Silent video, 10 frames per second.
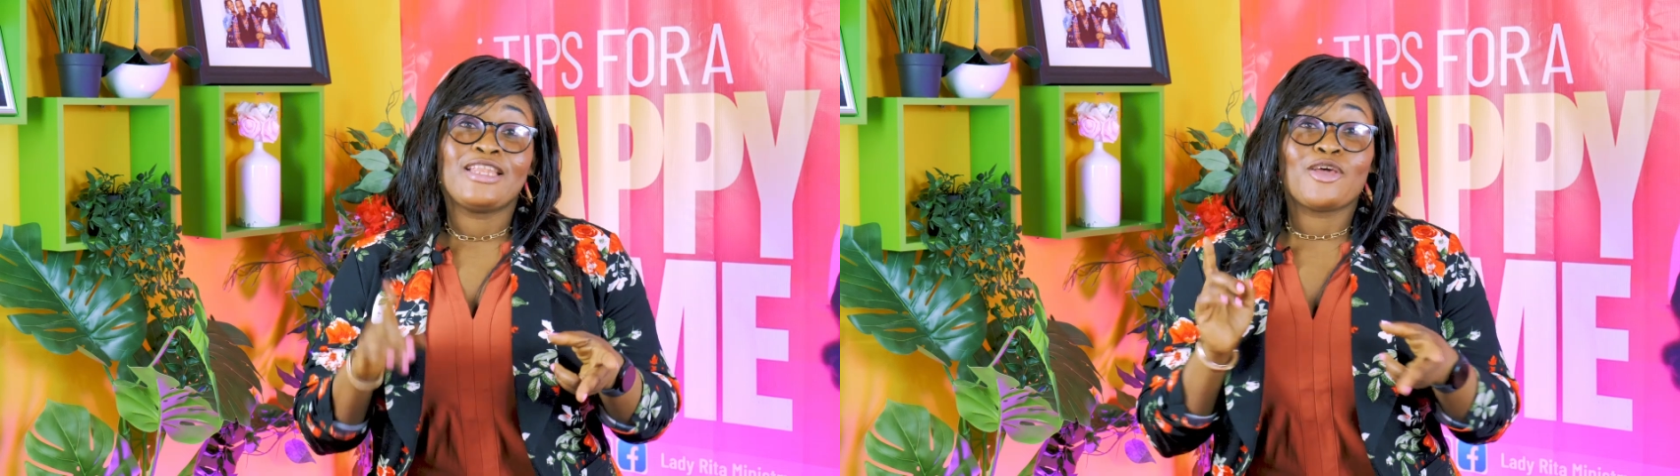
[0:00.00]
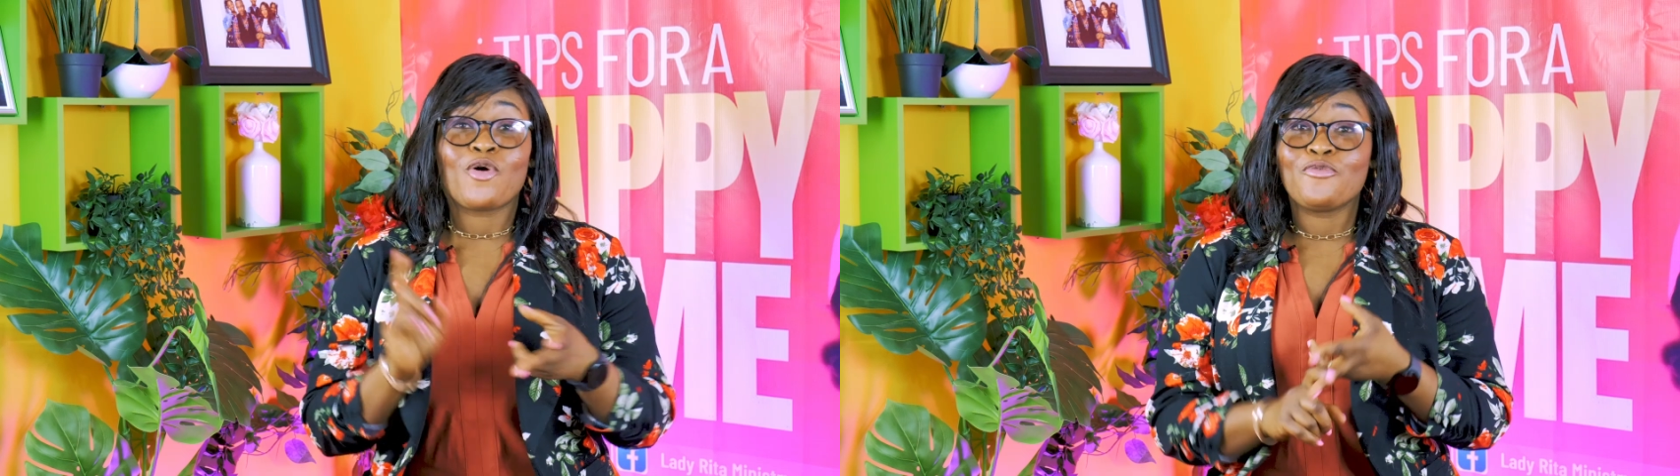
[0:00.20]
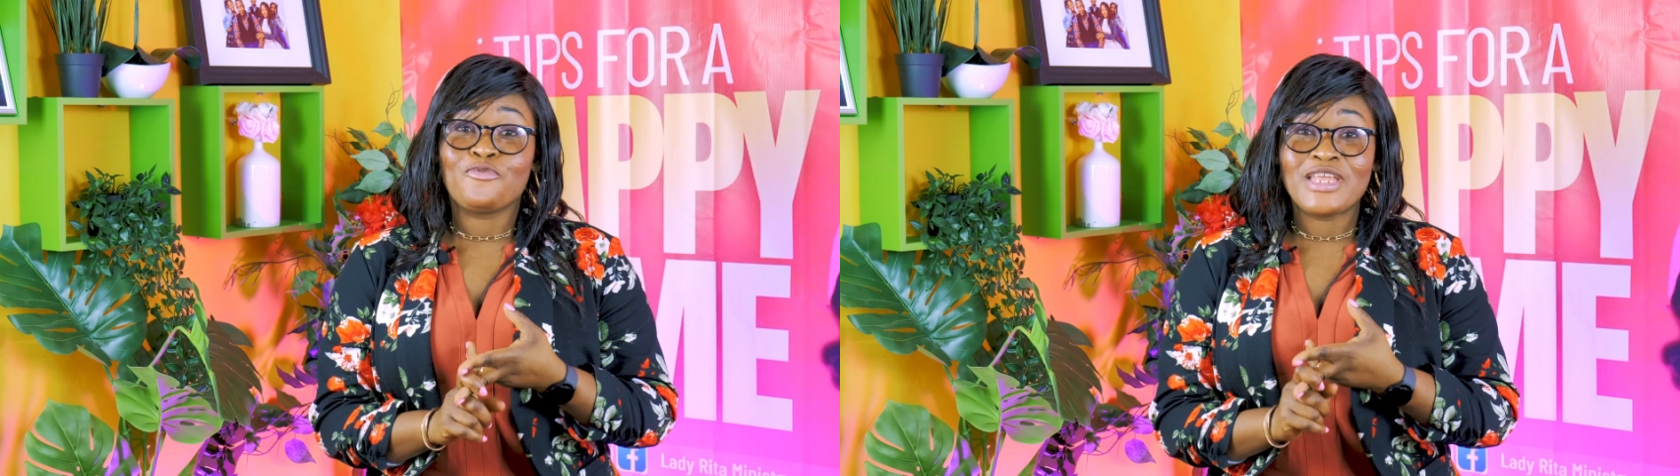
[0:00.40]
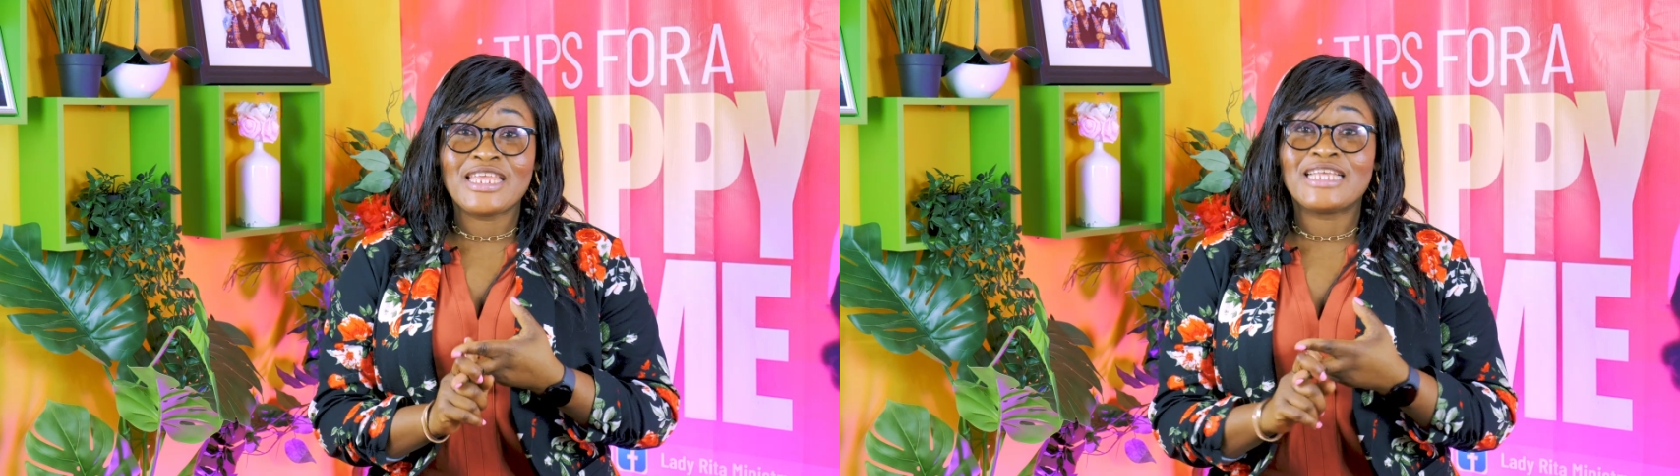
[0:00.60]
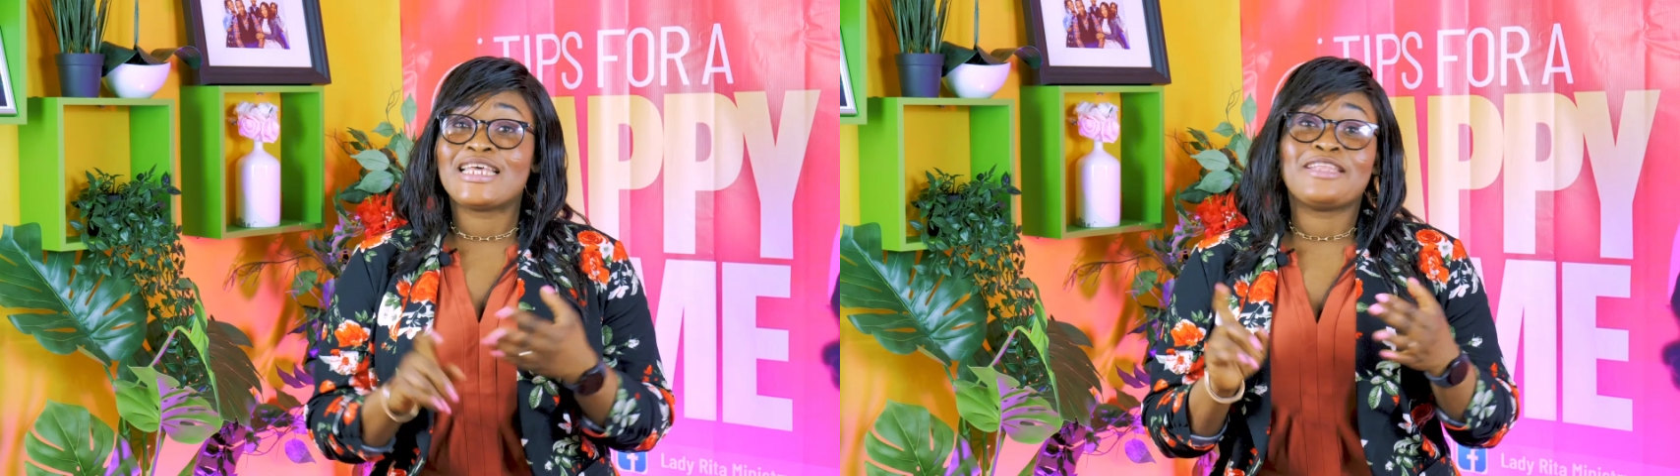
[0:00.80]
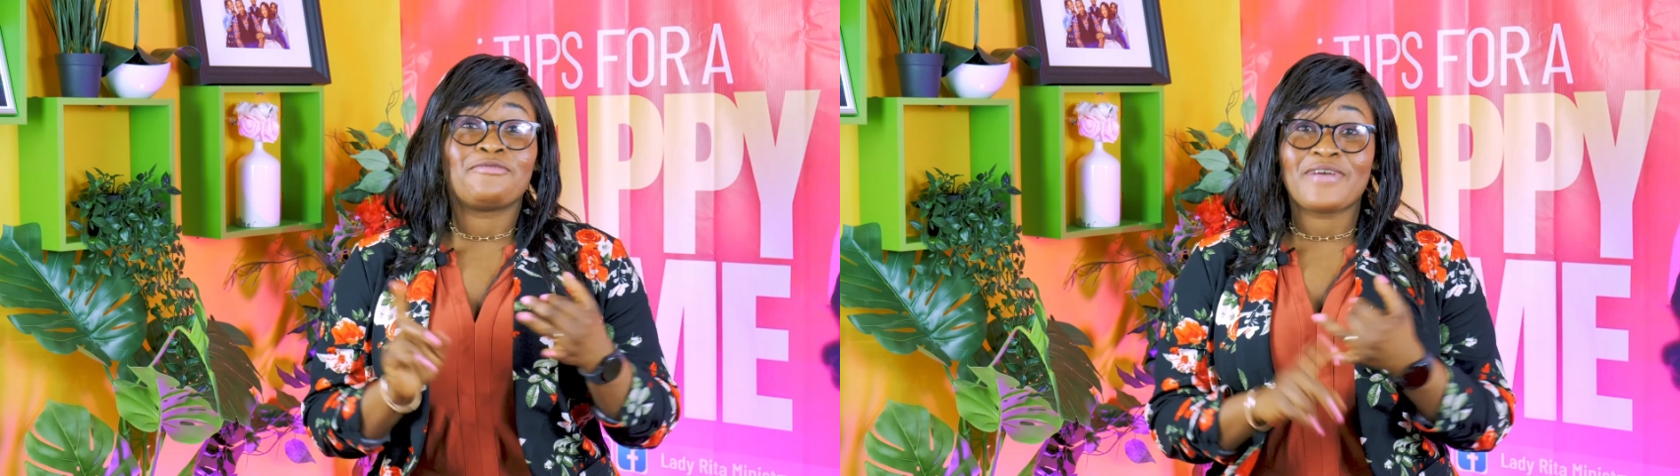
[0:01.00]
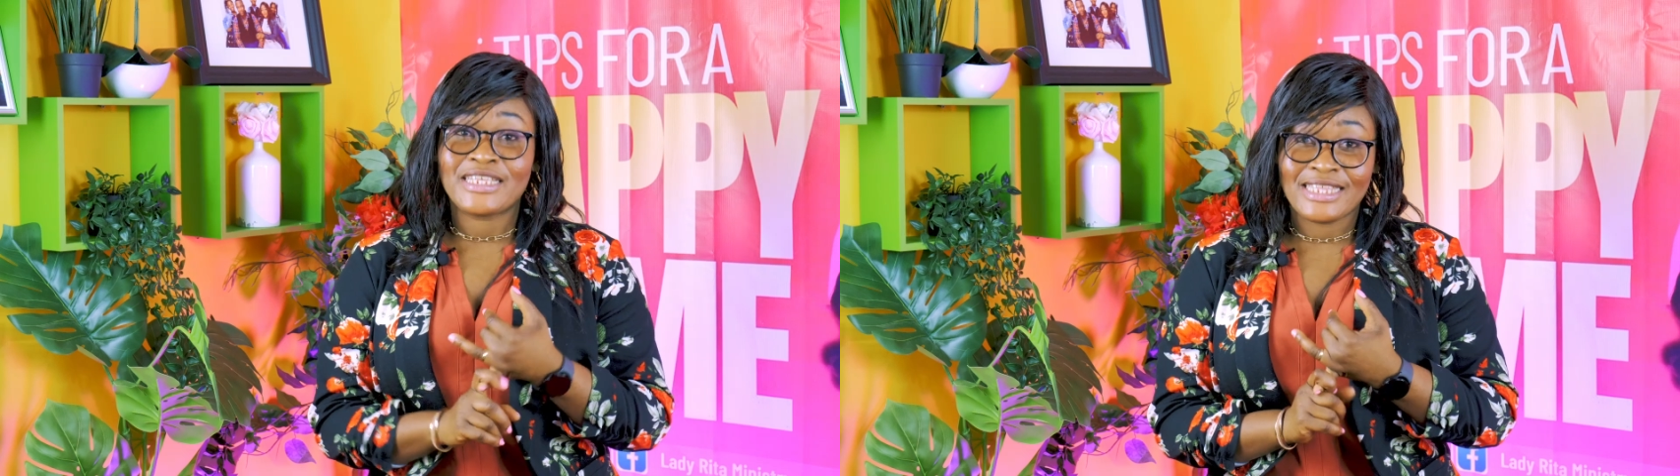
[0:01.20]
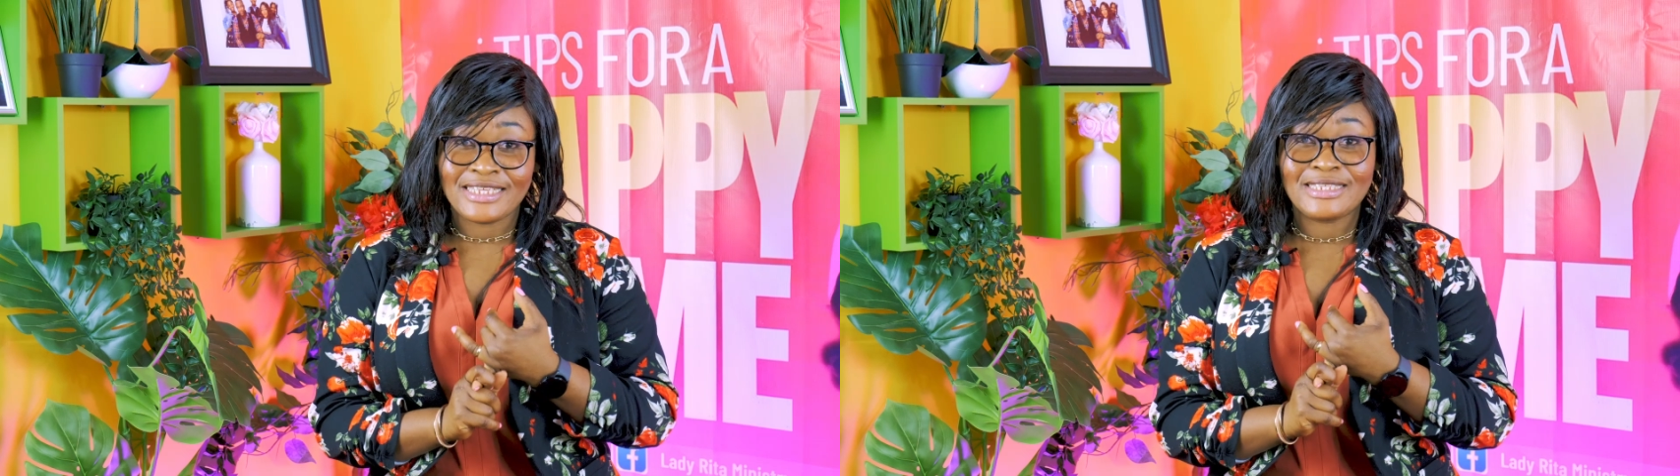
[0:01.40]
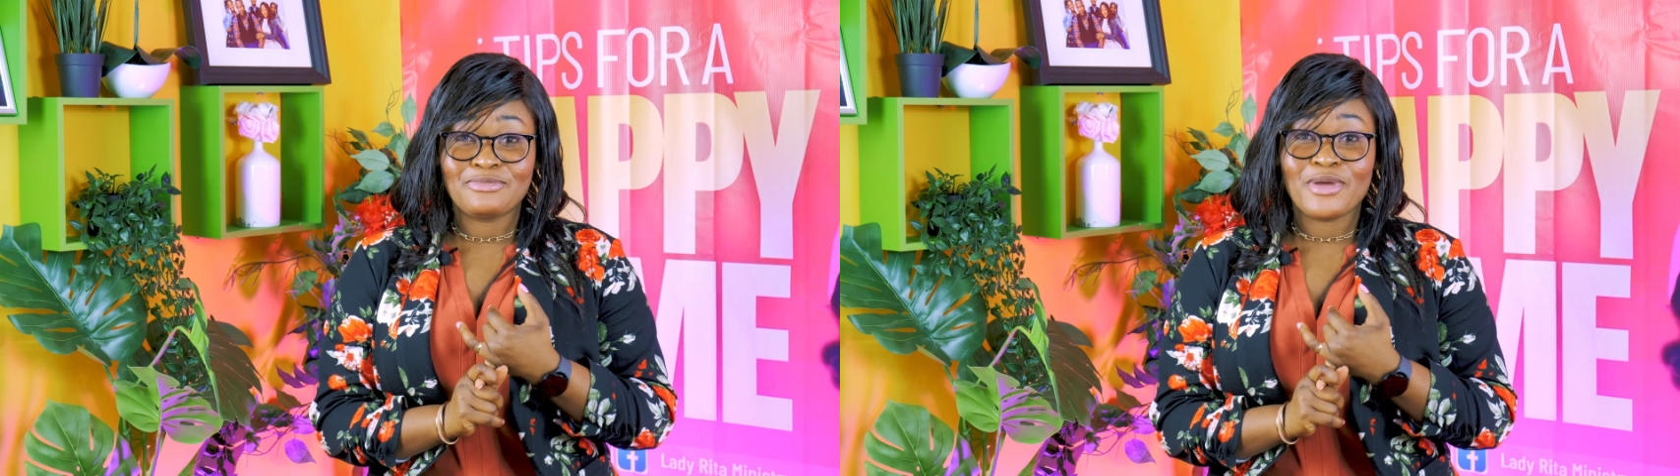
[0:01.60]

the convenient, and the fastest